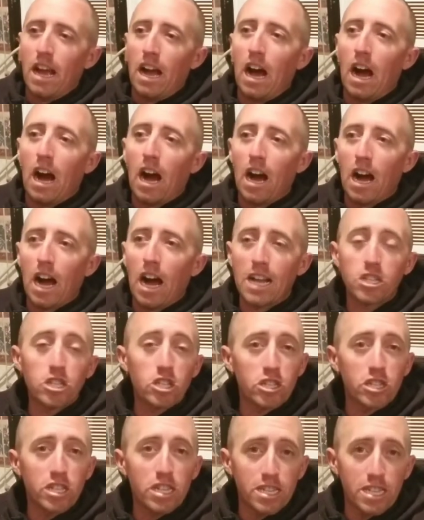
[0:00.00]
Uh, I
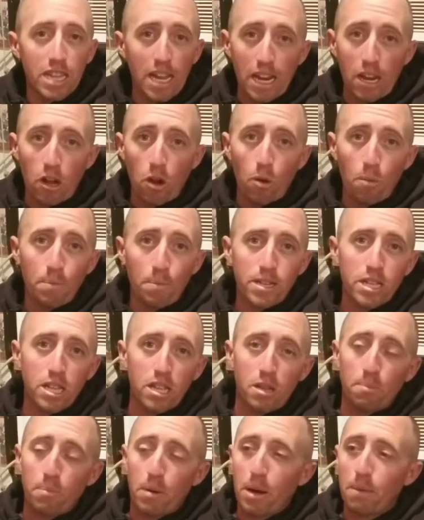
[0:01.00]
just decided to open to
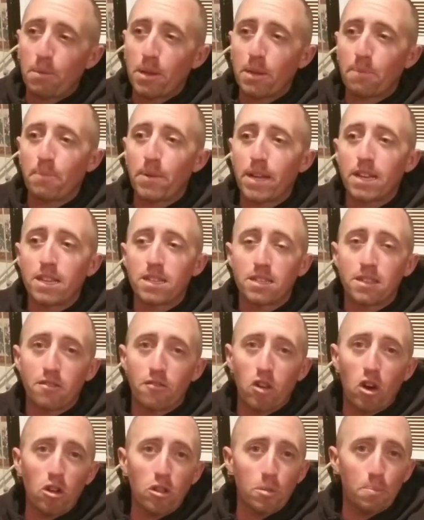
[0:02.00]
the public because
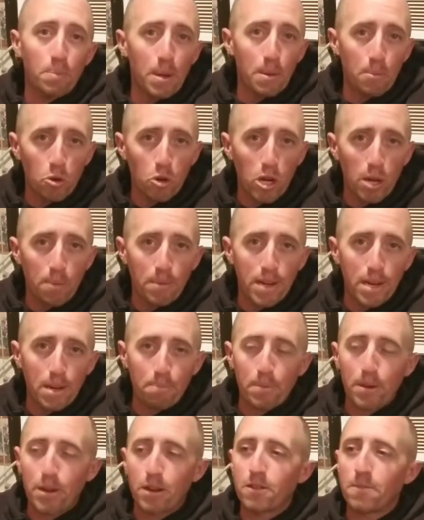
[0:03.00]
of all the people coming
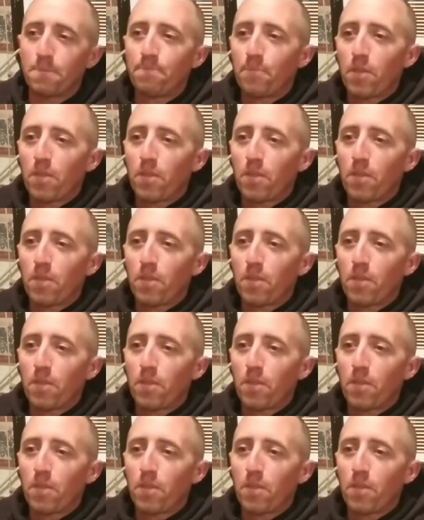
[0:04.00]
up here.